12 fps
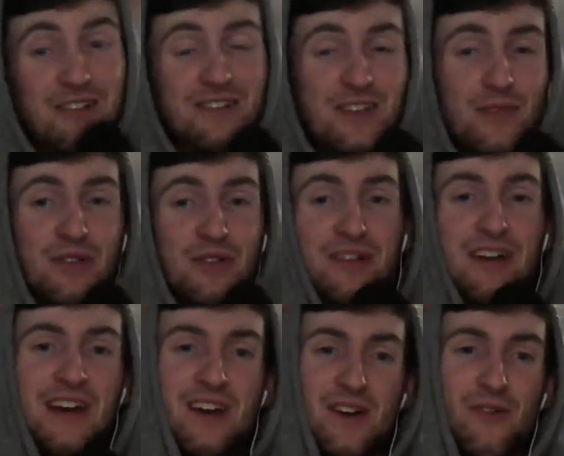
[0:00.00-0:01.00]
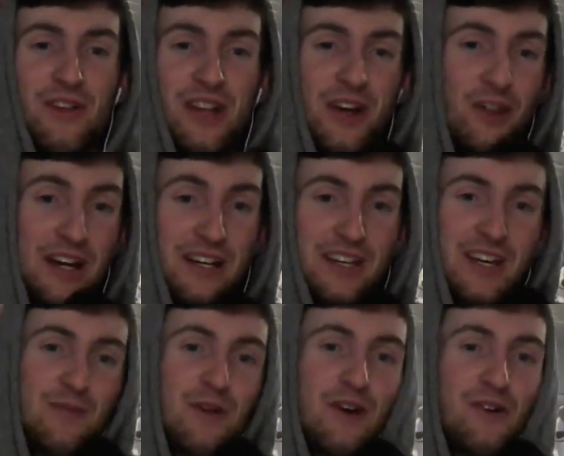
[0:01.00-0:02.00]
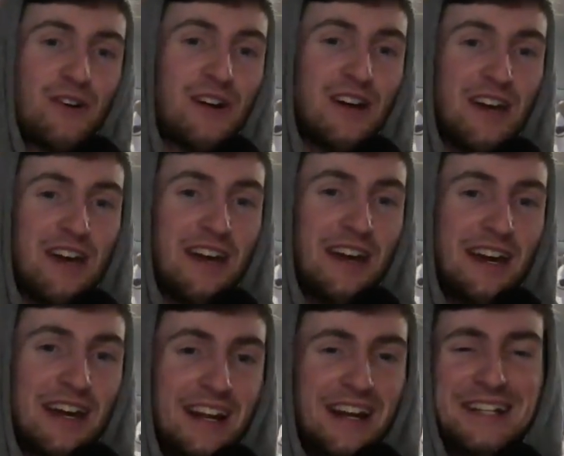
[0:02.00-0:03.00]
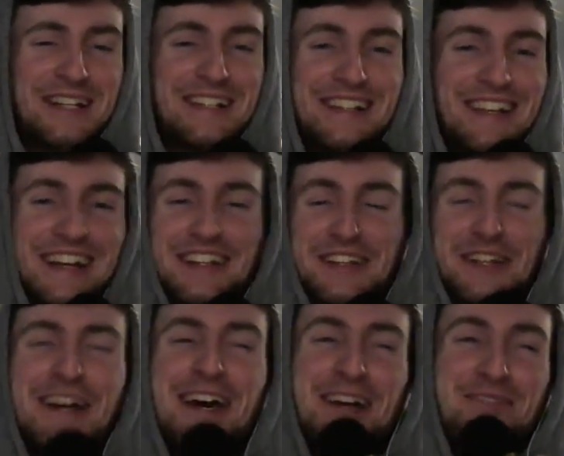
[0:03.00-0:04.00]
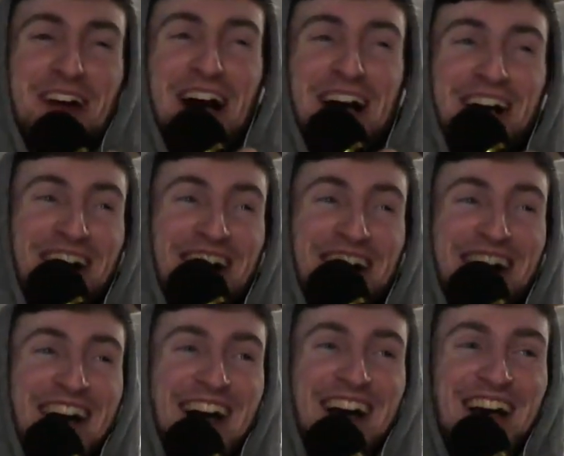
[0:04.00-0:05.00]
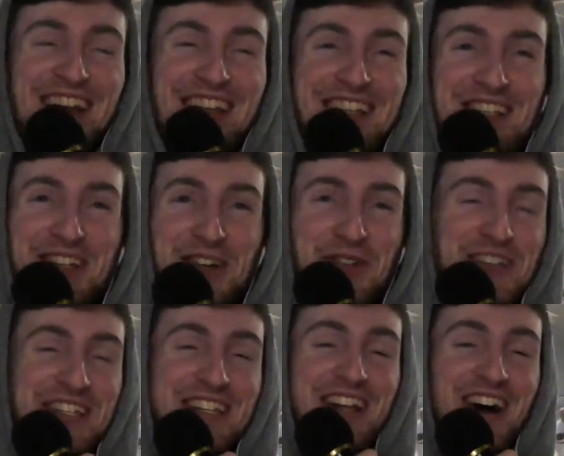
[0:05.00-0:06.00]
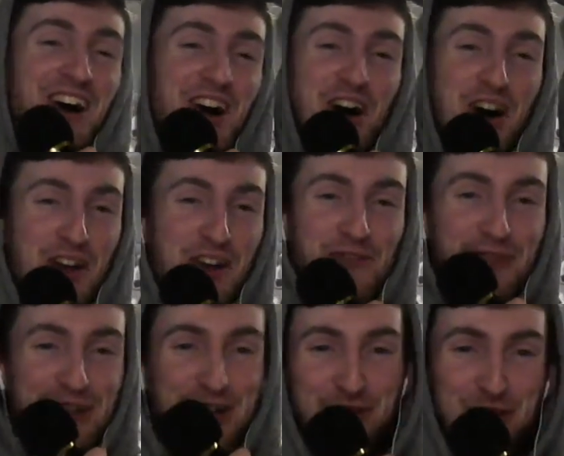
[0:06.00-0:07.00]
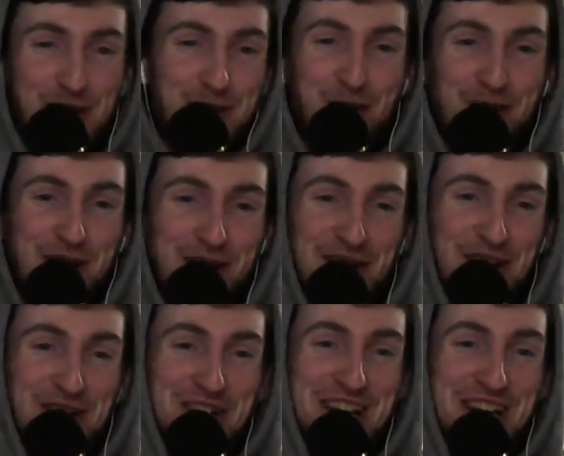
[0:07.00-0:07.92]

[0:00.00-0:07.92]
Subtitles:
something when all that came out. And just like looking back on it, this dude was an unreal football player for Notre Dame.